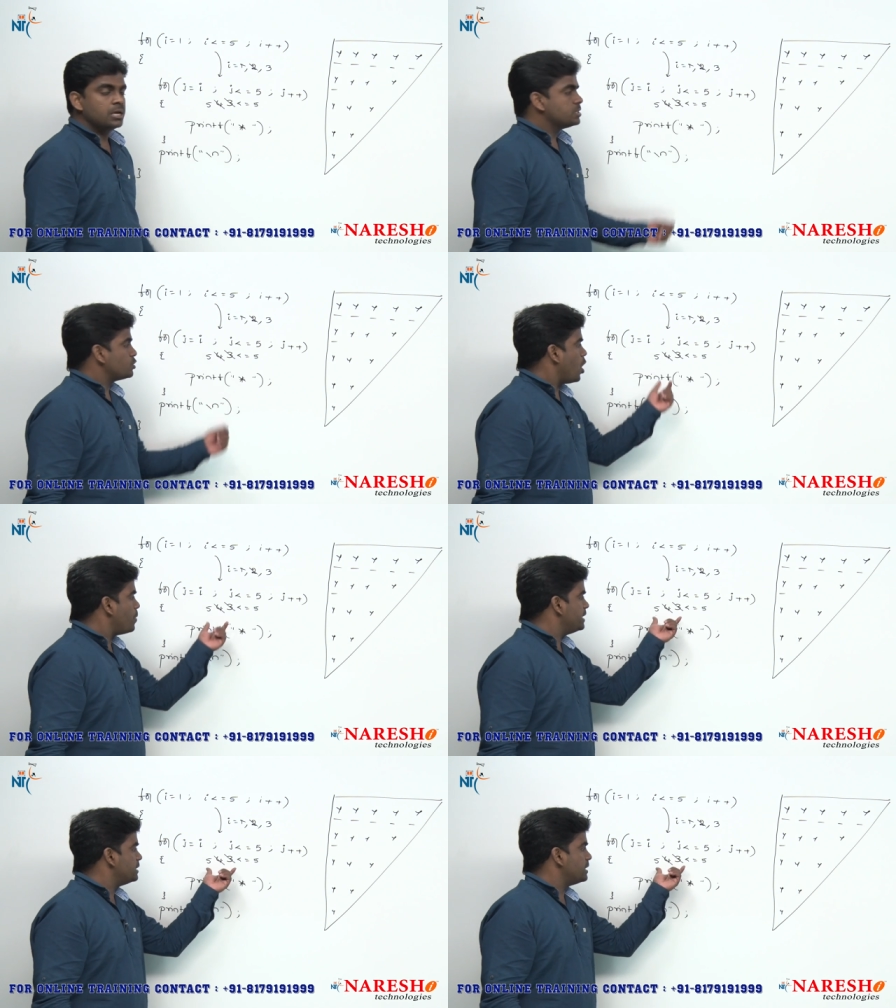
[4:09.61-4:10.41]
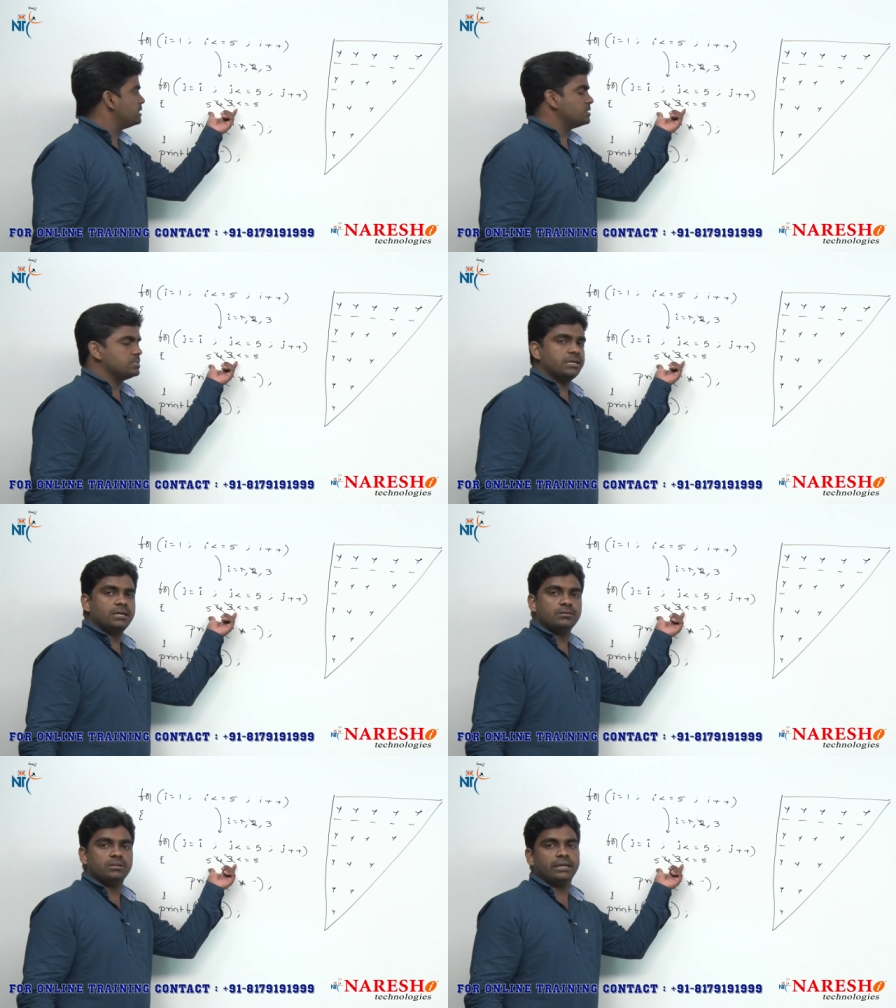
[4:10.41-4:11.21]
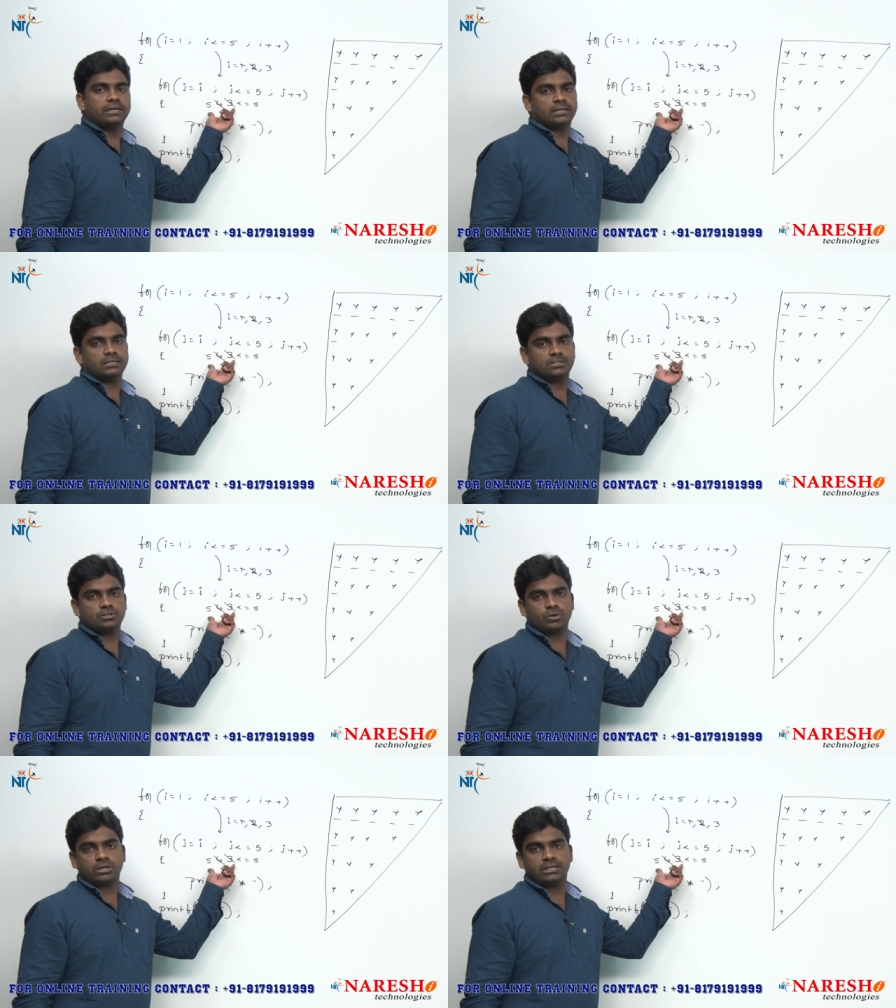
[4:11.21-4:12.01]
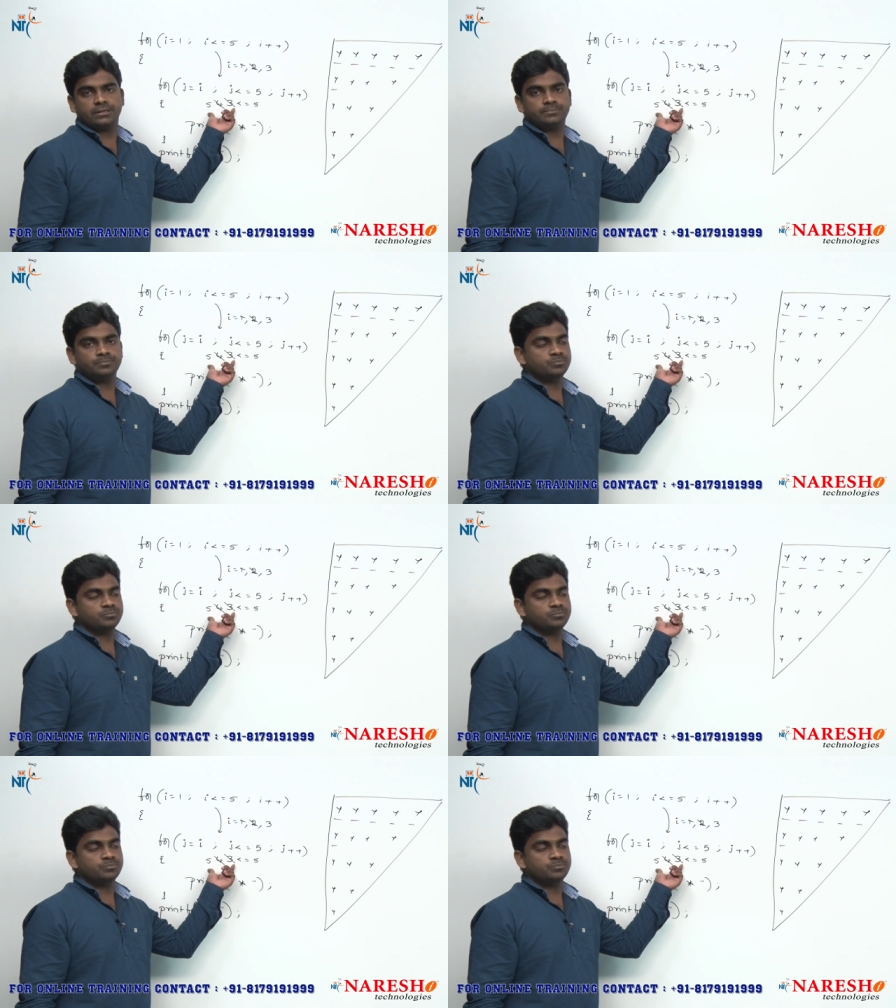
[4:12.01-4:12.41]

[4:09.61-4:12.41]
So how many iterations here? 3 iterations totally.